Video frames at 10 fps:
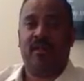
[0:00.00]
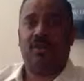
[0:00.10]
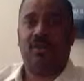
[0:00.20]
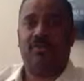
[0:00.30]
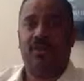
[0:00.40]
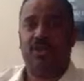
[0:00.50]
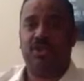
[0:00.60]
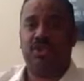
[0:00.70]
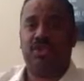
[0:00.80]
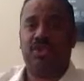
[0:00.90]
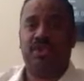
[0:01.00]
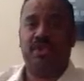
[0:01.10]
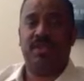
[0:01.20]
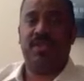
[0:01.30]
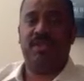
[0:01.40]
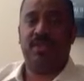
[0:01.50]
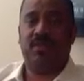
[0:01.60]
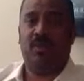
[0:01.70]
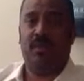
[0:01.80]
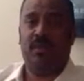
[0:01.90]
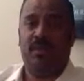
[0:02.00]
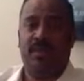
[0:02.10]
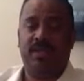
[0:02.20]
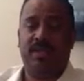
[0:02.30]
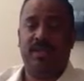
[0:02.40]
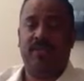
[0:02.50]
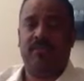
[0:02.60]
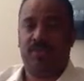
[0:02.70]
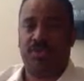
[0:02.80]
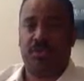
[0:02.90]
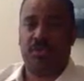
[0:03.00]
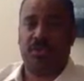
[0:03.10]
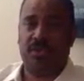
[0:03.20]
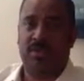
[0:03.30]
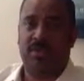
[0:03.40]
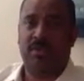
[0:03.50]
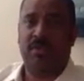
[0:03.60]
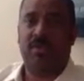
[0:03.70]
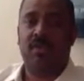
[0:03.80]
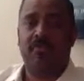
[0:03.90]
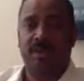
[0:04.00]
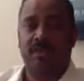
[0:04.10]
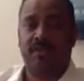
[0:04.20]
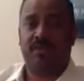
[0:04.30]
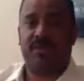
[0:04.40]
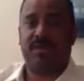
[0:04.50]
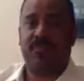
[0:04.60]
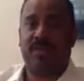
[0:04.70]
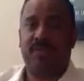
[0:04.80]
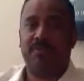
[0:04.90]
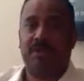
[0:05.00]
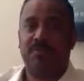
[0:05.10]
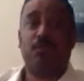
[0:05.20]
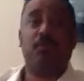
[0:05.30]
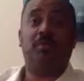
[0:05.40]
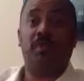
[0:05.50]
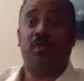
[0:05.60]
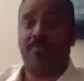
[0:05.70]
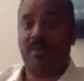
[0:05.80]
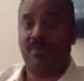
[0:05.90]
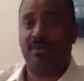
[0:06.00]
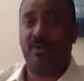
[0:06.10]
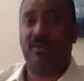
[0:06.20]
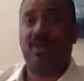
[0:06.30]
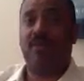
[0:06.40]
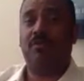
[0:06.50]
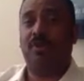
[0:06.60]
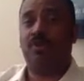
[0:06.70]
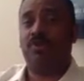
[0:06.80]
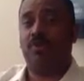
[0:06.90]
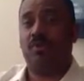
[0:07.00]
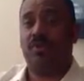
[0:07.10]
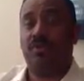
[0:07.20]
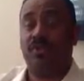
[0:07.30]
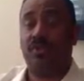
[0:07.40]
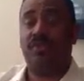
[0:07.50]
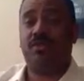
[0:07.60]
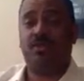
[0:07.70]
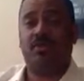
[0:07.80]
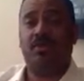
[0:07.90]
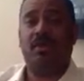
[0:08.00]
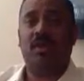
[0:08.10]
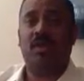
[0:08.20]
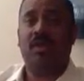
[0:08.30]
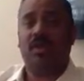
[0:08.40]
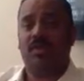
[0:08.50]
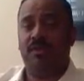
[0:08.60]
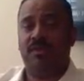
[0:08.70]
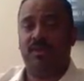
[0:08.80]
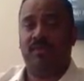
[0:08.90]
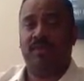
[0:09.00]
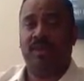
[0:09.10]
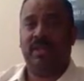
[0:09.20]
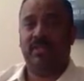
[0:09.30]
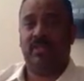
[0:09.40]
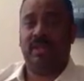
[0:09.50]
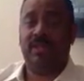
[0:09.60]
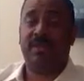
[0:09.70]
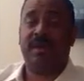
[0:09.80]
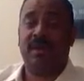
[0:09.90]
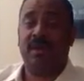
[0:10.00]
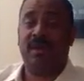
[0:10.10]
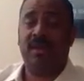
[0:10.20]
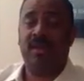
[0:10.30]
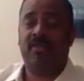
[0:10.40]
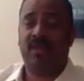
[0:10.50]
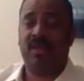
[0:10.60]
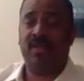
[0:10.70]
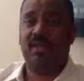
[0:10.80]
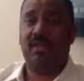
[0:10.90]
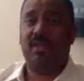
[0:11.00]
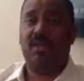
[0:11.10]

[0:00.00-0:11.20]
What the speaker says: convince you to see things their way, then they resort to other methods, sometimes unscrupulous methods, to try and wrest control and seize control of the city of Atlantic City. I think Hurricane Sandy